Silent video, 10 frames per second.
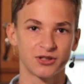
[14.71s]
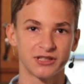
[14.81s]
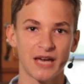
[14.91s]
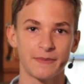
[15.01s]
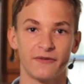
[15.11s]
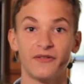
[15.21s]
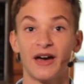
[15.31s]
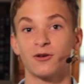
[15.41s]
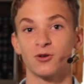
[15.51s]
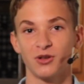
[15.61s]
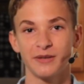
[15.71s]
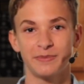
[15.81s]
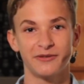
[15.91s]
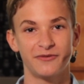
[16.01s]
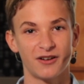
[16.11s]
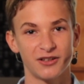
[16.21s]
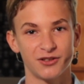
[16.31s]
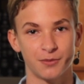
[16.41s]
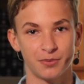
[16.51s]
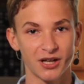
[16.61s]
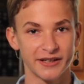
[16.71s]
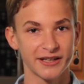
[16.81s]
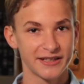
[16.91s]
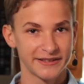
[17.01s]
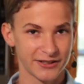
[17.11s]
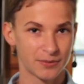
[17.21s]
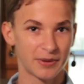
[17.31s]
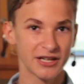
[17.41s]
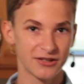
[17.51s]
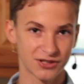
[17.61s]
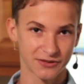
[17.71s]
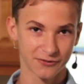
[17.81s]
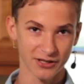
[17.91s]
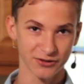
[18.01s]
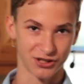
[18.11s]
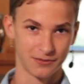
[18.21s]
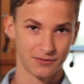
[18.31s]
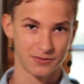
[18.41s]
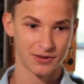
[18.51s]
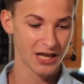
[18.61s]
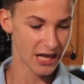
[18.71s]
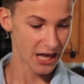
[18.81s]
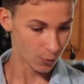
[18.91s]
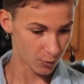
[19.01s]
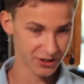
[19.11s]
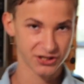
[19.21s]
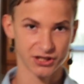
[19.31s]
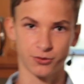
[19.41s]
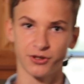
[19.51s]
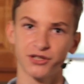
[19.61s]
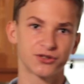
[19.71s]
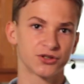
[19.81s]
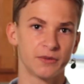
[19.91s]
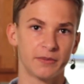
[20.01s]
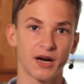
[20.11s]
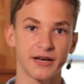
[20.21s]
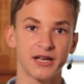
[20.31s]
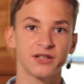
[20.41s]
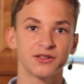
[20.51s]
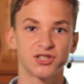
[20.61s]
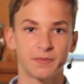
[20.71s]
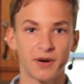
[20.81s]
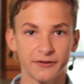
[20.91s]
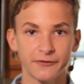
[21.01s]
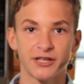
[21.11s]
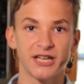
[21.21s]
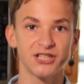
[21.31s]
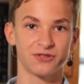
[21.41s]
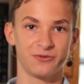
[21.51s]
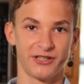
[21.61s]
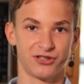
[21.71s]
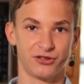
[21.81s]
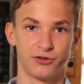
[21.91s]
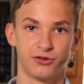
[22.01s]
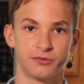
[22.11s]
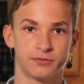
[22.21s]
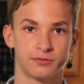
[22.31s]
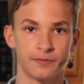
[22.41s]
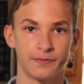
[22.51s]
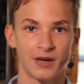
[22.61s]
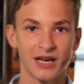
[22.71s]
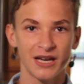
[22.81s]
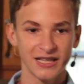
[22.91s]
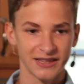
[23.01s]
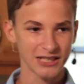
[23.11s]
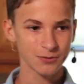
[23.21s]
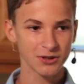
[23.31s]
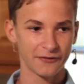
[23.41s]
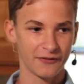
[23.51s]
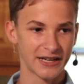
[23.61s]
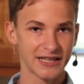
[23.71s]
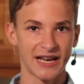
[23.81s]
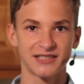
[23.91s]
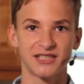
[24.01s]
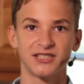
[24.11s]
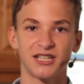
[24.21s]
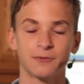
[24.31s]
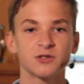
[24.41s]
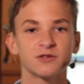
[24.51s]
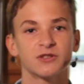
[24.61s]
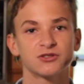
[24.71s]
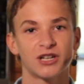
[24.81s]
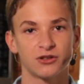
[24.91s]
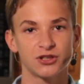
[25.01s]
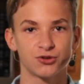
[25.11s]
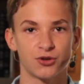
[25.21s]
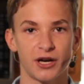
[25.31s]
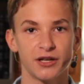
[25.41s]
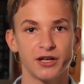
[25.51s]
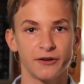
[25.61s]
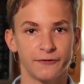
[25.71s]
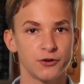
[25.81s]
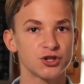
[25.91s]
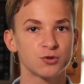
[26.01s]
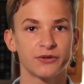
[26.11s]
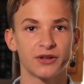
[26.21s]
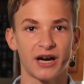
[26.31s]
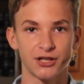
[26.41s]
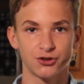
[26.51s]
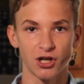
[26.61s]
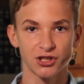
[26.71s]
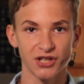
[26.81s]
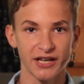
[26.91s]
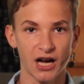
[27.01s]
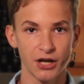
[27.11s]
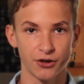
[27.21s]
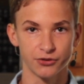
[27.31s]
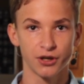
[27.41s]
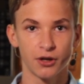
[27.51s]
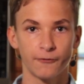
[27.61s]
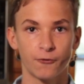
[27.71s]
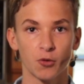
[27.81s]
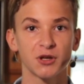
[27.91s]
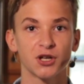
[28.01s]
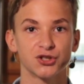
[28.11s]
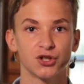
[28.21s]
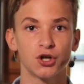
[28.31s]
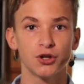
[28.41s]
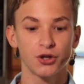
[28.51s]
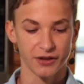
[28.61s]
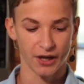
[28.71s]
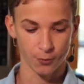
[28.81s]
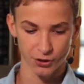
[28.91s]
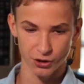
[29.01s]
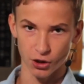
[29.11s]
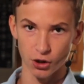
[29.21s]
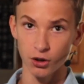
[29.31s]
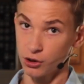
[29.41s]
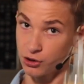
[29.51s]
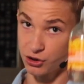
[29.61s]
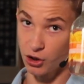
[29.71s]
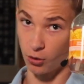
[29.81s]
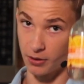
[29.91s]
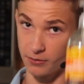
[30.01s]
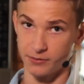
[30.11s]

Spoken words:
are a type of fat or lipid found in your blood that your body uses for energy. When these ingredients are combined, the saponification reaction occurs. That's when the fatty acid separates from the triglyceride, fusing with the hydroxide ions, forming a salt that we call soap.